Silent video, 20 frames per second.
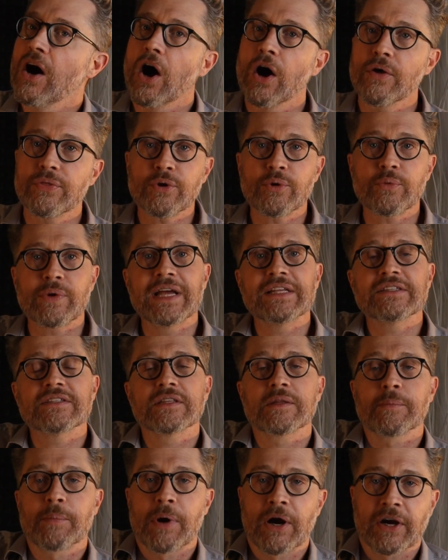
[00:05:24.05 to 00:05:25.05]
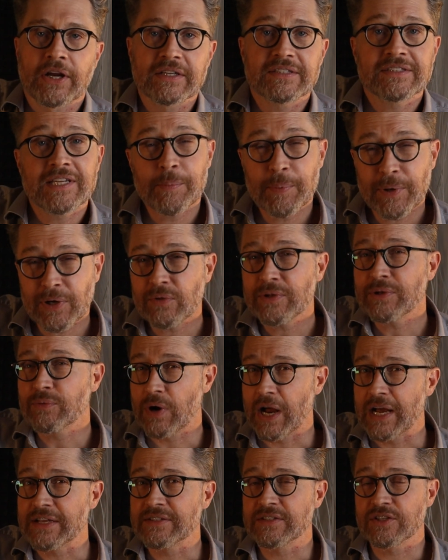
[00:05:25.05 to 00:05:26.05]
other rates in the market typically
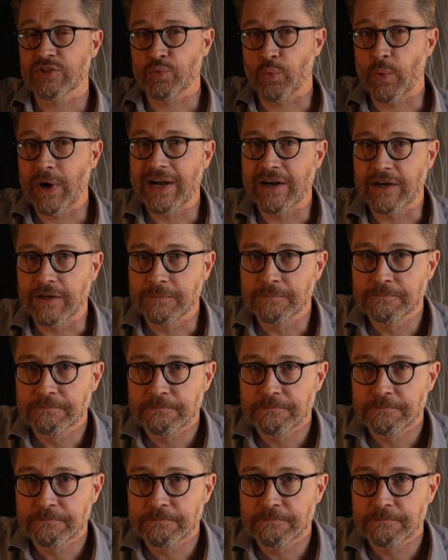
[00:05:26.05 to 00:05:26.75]
rise as well.